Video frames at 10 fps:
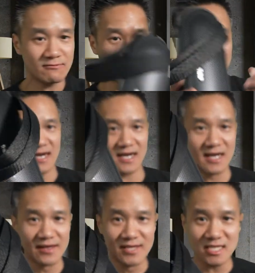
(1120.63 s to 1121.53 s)
right here.
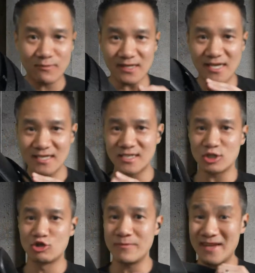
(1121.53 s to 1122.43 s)
This one is the
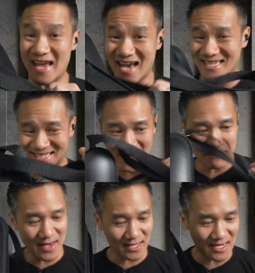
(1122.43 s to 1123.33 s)
Tribit X
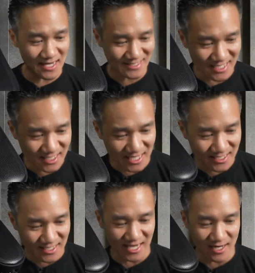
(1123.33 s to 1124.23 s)
Sound Mega. It's actually in
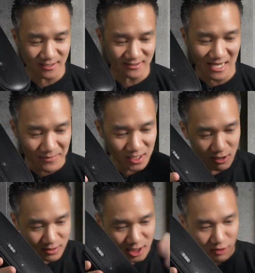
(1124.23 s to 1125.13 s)
the carousel down
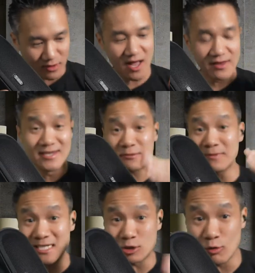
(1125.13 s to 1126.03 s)
below too. This
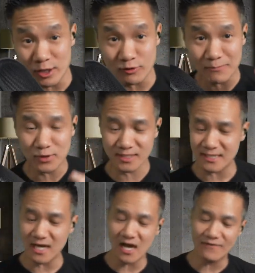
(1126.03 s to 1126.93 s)
one is
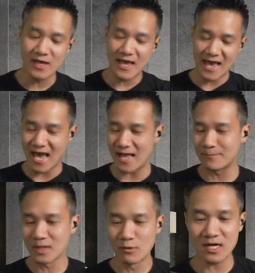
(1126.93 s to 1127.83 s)
23% off and
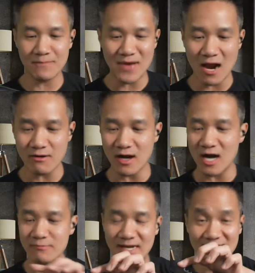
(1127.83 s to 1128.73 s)
we're gonna power it
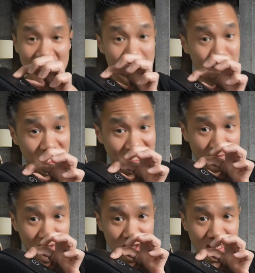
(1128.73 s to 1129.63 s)
on right now and play
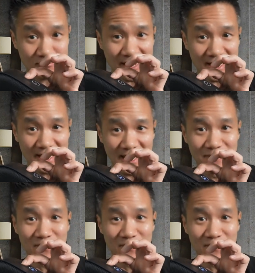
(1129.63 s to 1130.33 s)
some music right here.